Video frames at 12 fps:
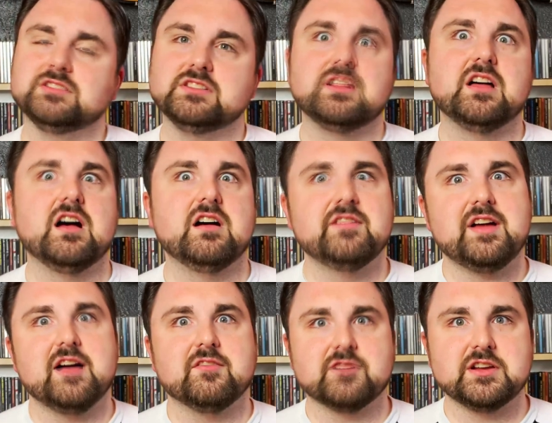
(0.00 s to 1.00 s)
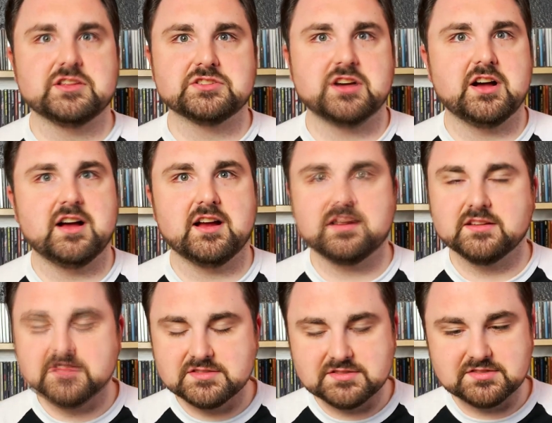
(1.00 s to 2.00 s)
love Alfred Hitchcock
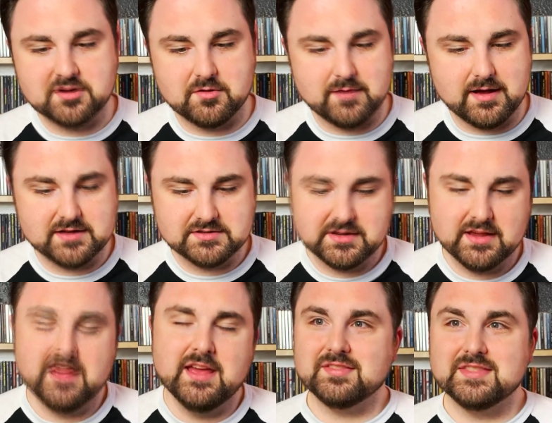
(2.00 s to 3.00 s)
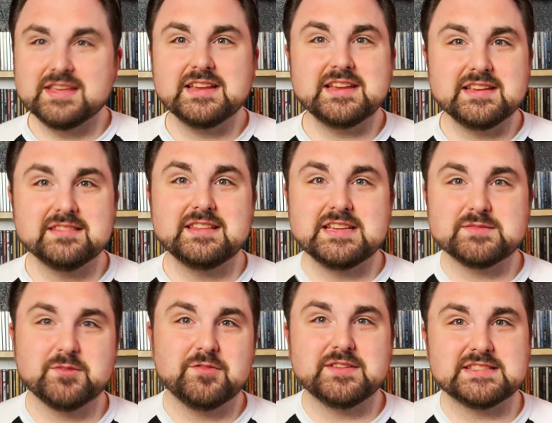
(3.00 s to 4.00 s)
so much. These
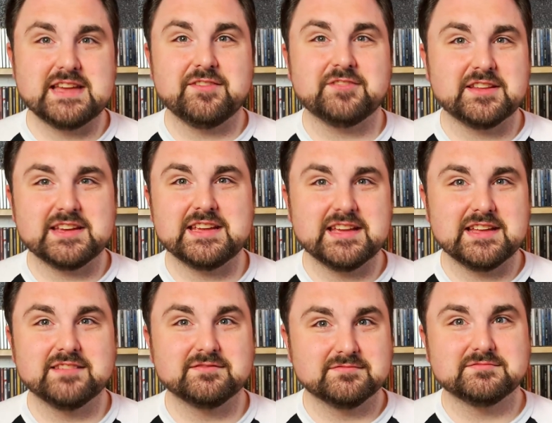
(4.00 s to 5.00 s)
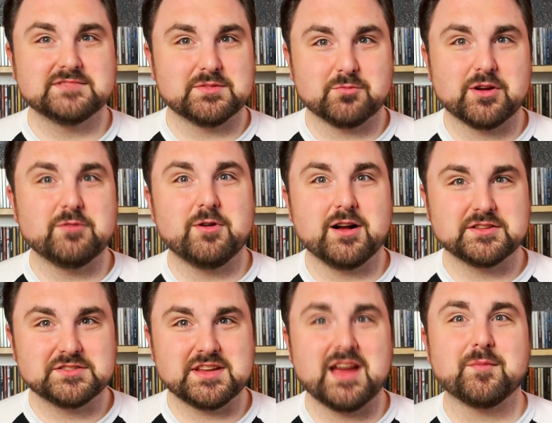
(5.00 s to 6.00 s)
movies definitely get some
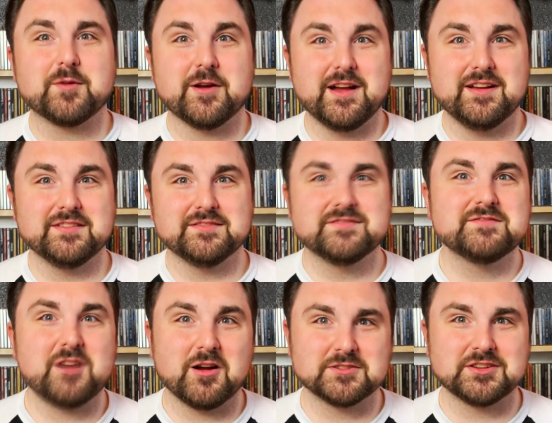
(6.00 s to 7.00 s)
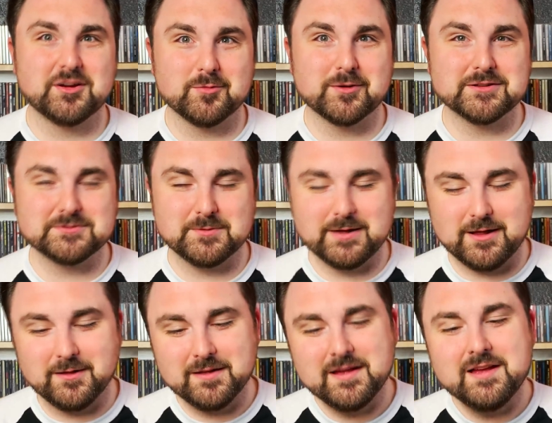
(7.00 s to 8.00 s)
rewatch time around October as
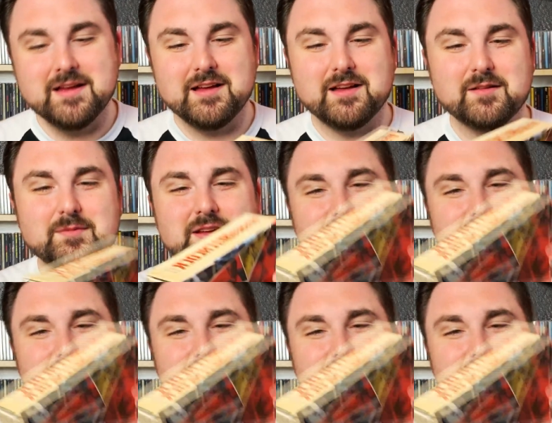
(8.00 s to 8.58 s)
well. But